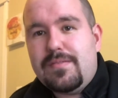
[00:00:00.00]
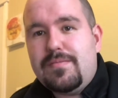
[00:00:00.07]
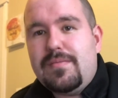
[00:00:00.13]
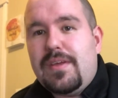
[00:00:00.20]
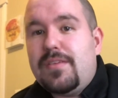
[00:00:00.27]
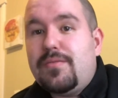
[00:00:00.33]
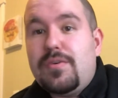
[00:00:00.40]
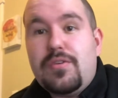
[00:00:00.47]

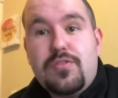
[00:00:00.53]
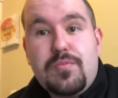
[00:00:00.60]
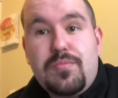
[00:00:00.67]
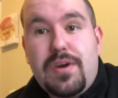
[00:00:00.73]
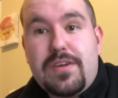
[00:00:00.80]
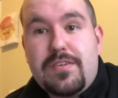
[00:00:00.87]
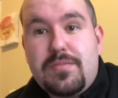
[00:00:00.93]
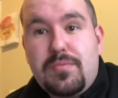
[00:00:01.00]
that's why you should
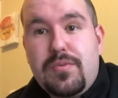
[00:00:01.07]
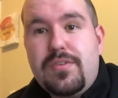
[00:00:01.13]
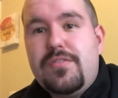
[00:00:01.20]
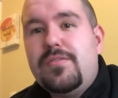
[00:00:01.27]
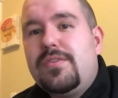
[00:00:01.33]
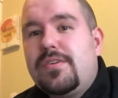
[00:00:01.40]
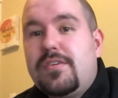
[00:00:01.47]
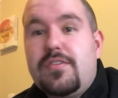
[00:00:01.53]
practice point
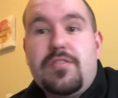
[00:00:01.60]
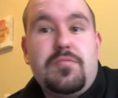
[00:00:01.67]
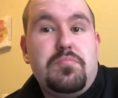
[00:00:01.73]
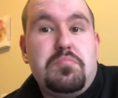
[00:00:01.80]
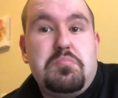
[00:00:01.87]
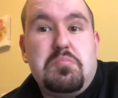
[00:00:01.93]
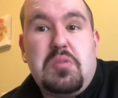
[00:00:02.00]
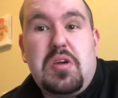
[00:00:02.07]
shooting, because
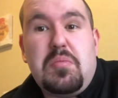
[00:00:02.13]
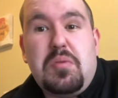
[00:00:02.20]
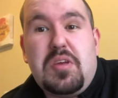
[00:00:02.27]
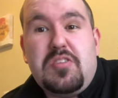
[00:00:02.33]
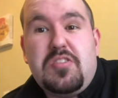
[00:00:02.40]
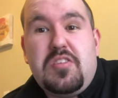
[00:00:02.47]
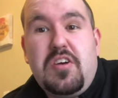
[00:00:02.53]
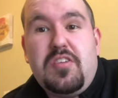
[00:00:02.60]
maybe
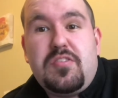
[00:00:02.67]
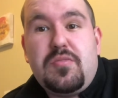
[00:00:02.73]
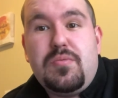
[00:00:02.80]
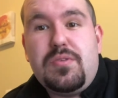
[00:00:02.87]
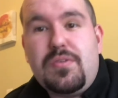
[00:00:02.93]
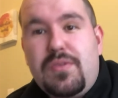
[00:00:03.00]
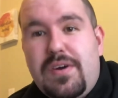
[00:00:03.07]
it's dusk when you